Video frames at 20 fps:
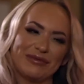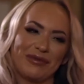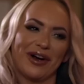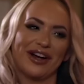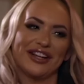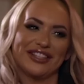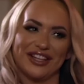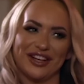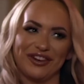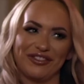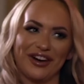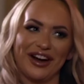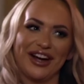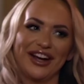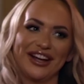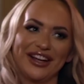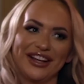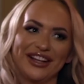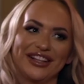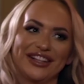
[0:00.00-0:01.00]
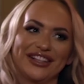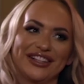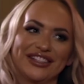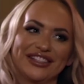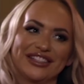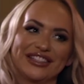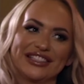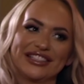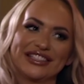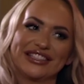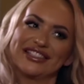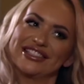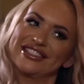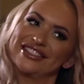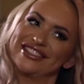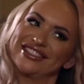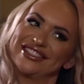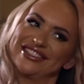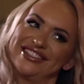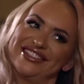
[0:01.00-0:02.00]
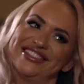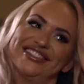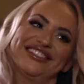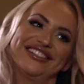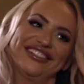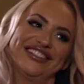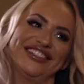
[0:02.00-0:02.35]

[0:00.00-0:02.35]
and look, it turns out to be a really good surprise, yeah.